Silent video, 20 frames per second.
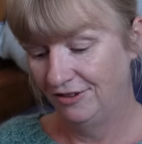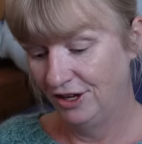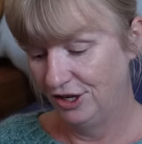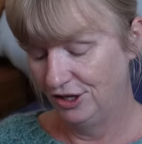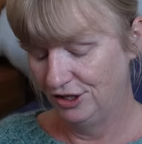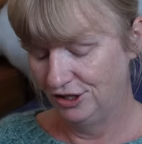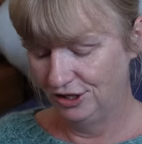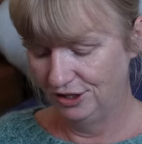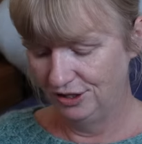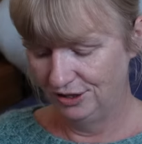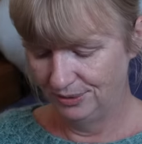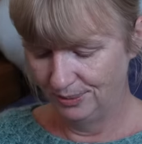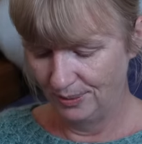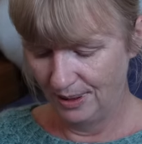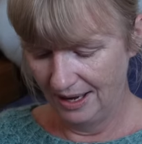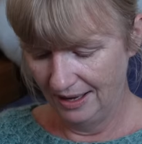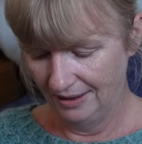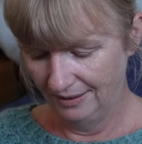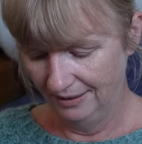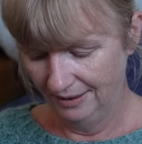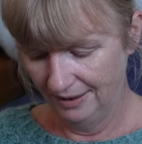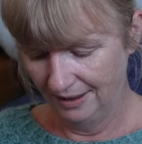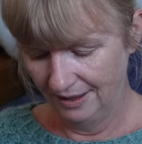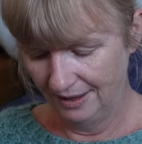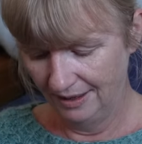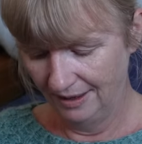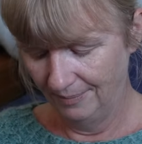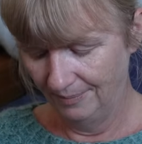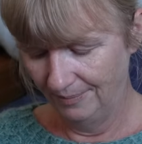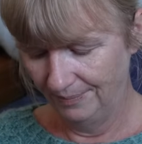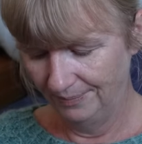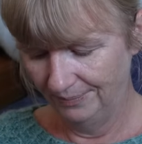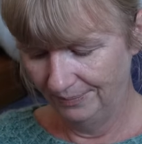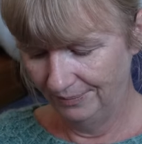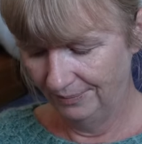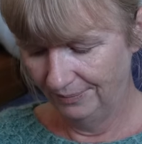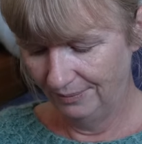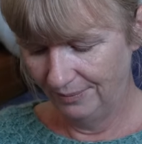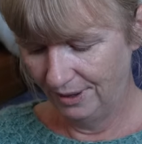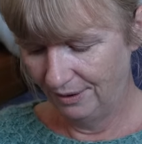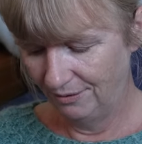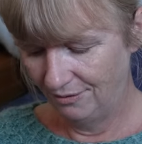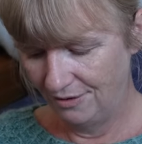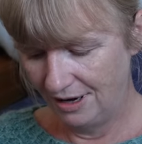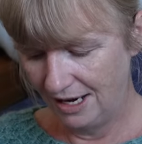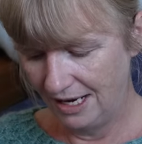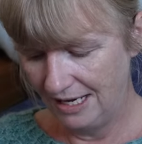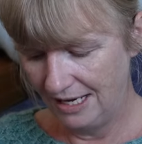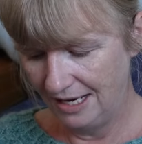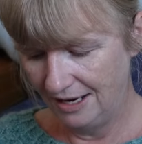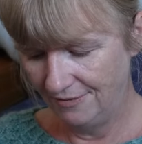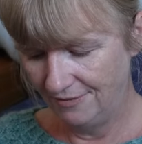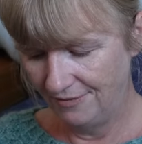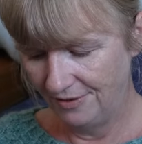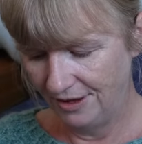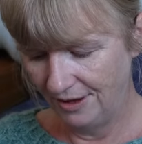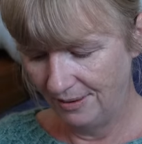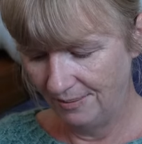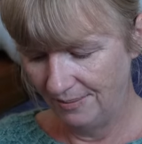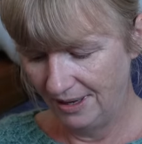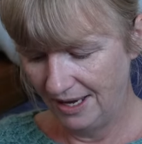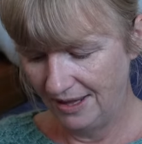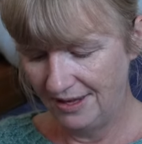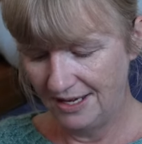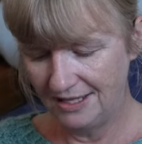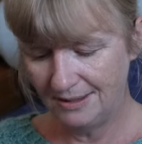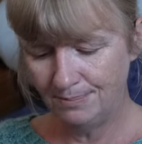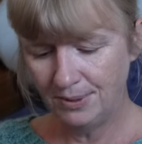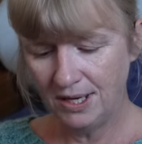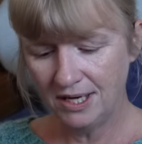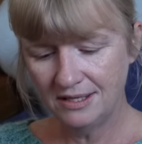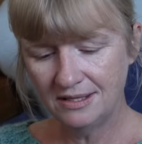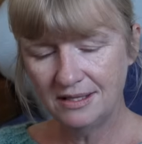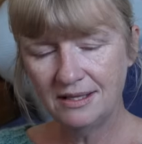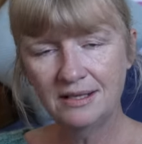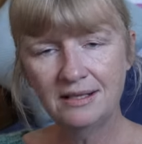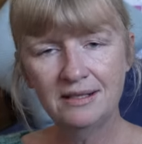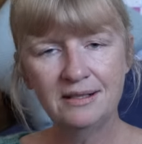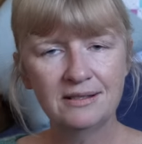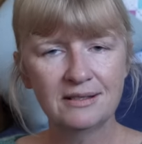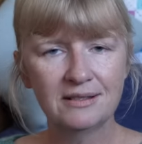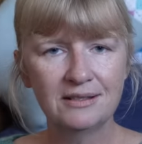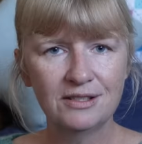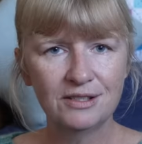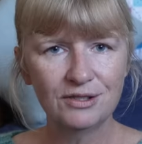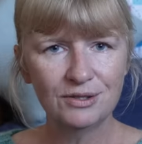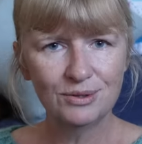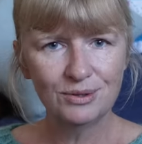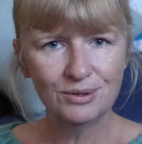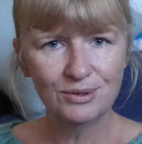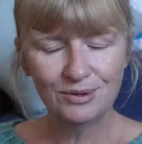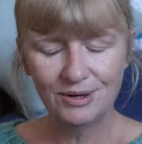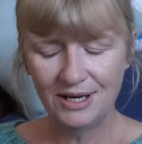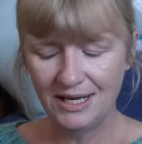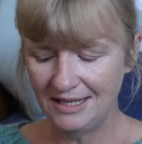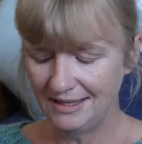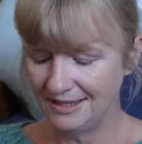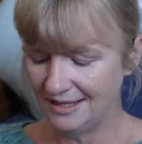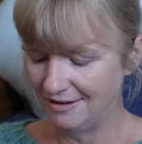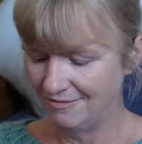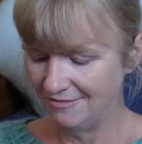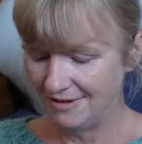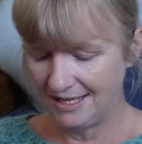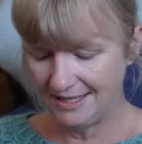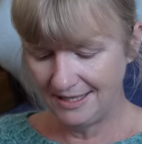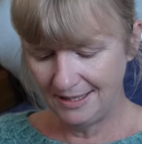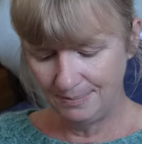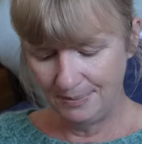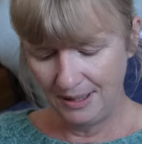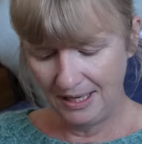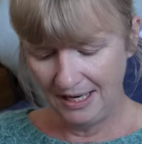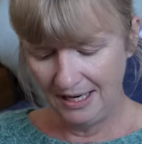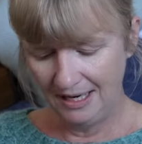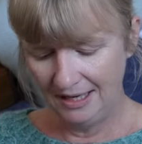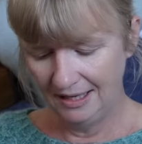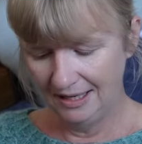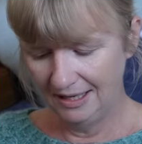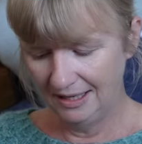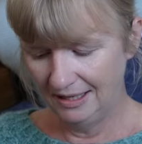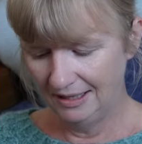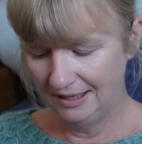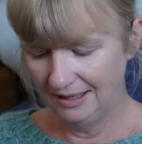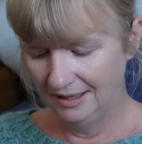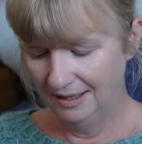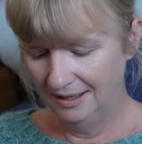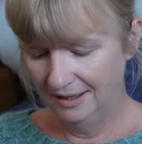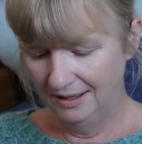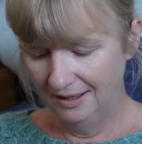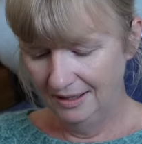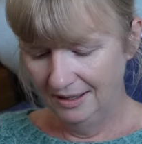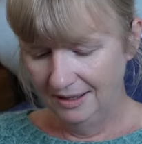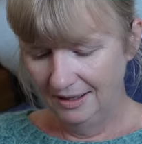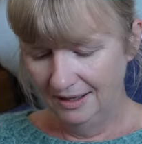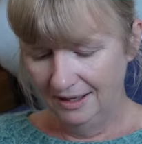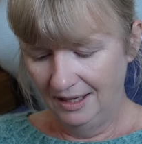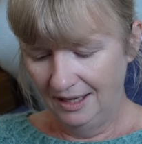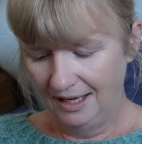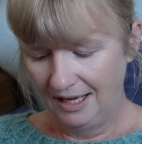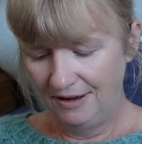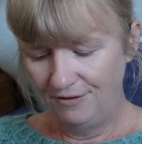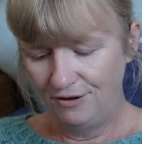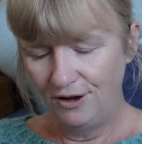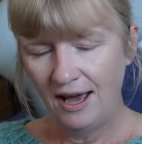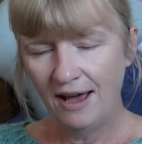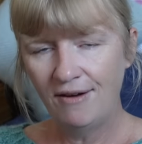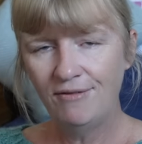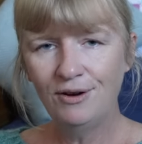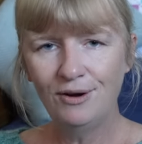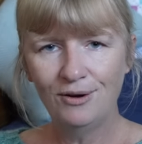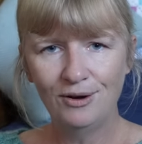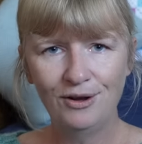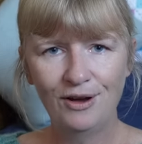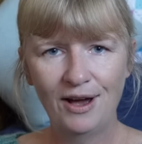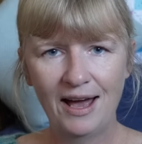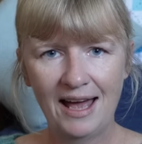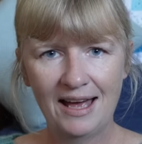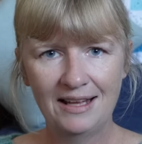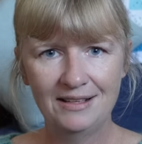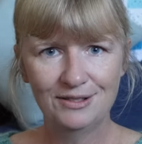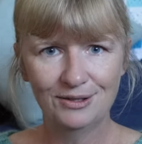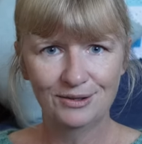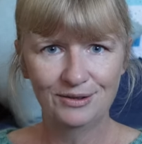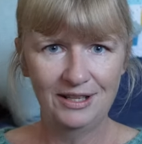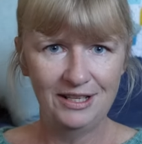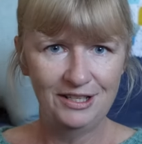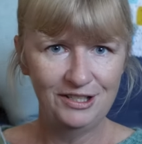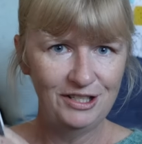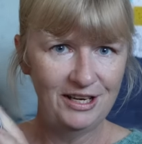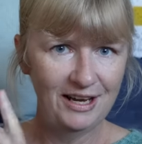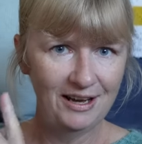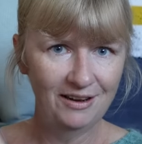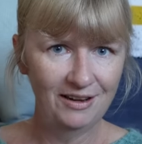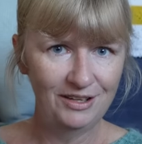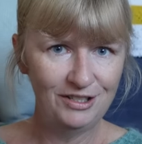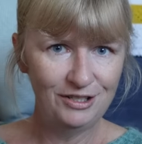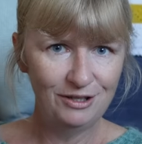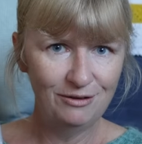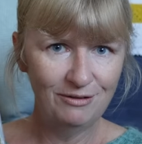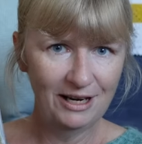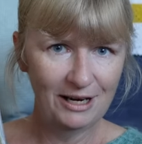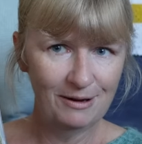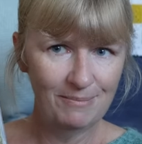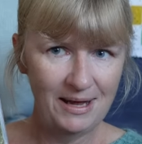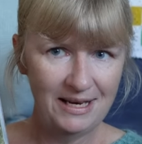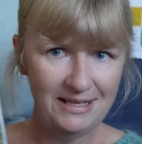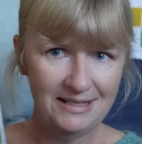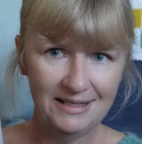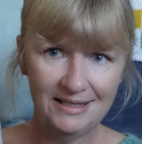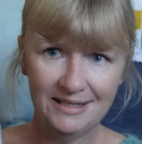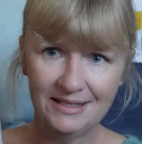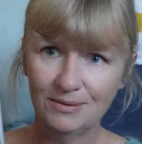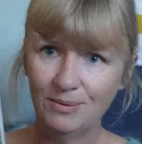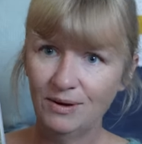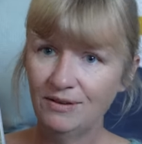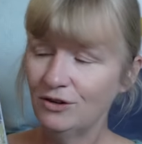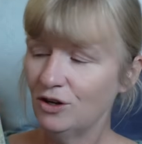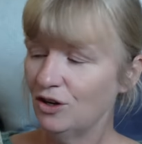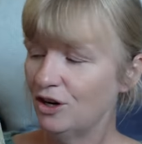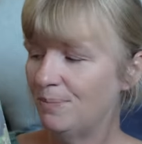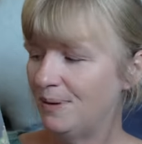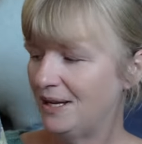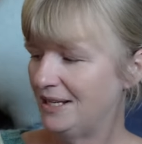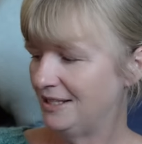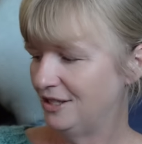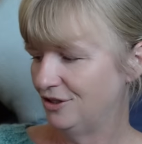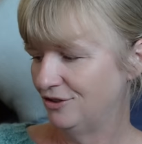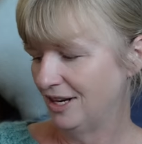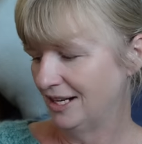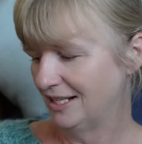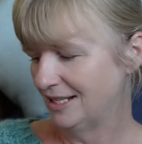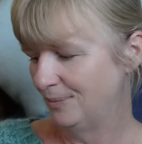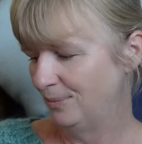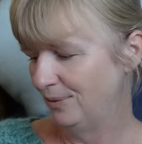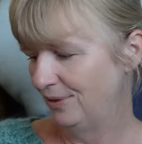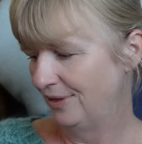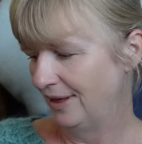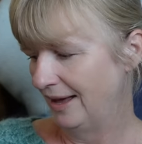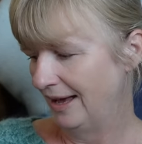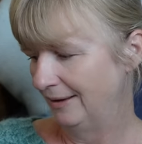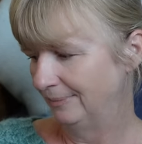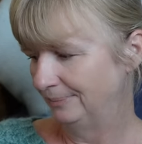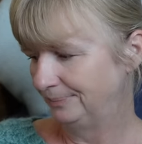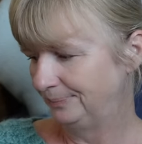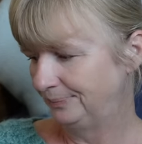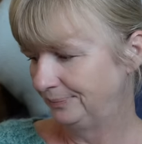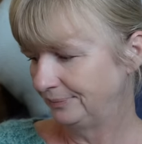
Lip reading: version as well. But really love them, and there's puzzles and stories and a recipe. And if you haven't got your hands on this yet, I do recommend it. So I've got a bit distracted with that,